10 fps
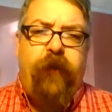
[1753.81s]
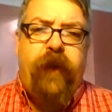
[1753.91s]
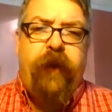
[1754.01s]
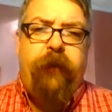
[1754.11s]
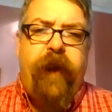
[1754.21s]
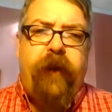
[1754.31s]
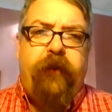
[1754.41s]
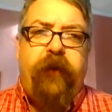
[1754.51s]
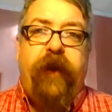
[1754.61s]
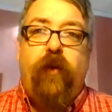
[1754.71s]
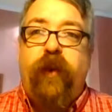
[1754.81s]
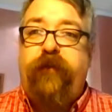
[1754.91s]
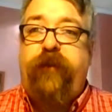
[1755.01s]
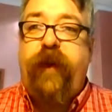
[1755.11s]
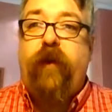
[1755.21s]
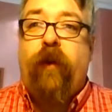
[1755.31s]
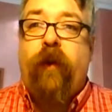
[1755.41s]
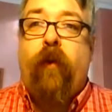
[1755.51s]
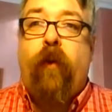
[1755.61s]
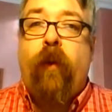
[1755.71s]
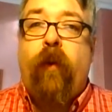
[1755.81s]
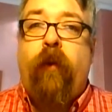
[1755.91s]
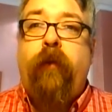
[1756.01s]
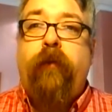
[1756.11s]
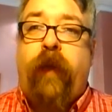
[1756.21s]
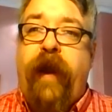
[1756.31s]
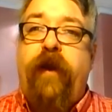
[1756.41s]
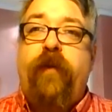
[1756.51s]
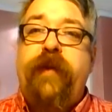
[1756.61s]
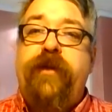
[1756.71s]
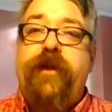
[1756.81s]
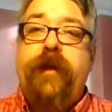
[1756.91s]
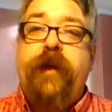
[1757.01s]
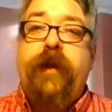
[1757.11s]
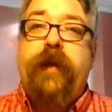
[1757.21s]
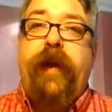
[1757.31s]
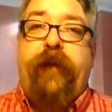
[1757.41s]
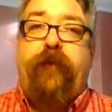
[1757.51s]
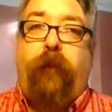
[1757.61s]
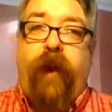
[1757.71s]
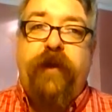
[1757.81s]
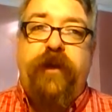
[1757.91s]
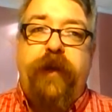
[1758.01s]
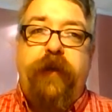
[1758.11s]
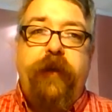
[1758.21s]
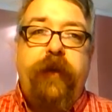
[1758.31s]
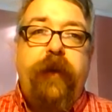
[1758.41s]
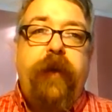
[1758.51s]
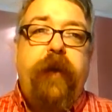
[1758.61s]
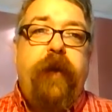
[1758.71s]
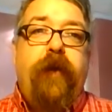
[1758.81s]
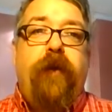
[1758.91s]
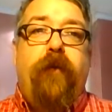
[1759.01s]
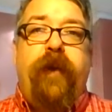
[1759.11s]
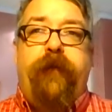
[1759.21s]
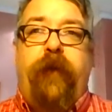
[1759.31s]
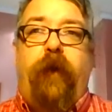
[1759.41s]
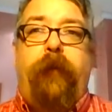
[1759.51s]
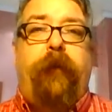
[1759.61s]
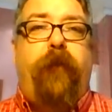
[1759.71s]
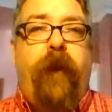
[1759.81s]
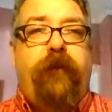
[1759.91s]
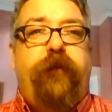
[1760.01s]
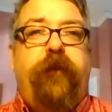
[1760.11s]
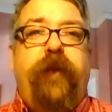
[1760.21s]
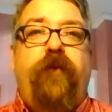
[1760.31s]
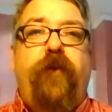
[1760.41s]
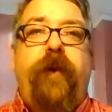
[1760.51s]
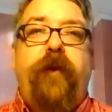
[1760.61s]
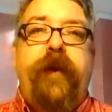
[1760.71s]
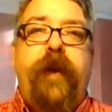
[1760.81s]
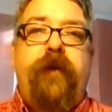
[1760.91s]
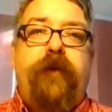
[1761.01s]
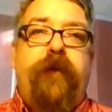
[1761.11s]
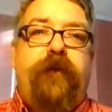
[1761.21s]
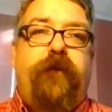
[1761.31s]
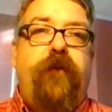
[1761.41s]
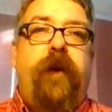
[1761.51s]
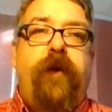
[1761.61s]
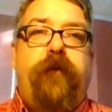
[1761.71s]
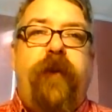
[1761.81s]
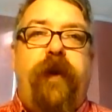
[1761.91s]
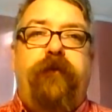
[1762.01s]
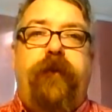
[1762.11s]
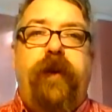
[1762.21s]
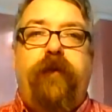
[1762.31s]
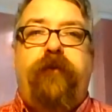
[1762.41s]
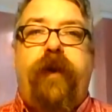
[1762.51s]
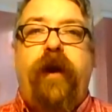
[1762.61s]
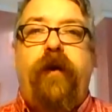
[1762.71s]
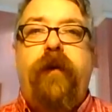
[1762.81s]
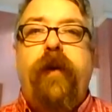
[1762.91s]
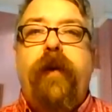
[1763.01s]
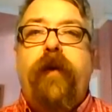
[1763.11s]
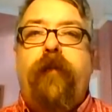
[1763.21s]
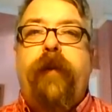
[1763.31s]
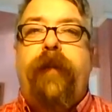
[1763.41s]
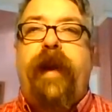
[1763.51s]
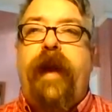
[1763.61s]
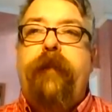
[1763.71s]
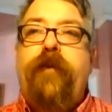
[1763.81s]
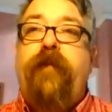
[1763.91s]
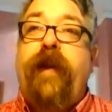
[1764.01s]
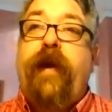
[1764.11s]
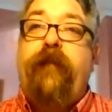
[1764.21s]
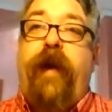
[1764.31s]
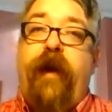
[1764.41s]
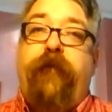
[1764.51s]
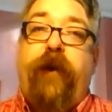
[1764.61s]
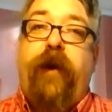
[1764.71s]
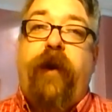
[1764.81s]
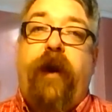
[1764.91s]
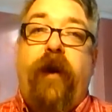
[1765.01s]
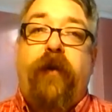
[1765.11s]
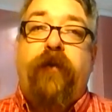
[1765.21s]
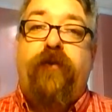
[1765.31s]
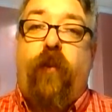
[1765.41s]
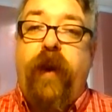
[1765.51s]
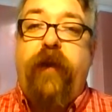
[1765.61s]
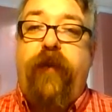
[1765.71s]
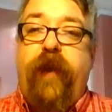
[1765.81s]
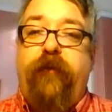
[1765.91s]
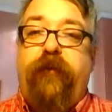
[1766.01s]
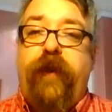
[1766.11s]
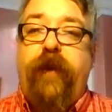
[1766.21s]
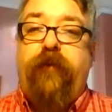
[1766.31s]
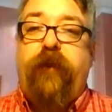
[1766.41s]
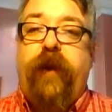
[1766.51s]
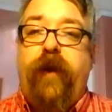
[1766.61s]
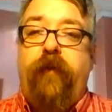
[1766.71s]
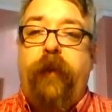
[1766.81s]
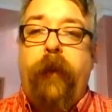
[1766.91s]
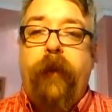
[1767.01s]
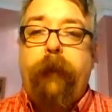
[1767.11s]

We can make linguistic or oral language expression. We developed approximately 200,000 years ago. We began moving out of Africa 120,000 years ago.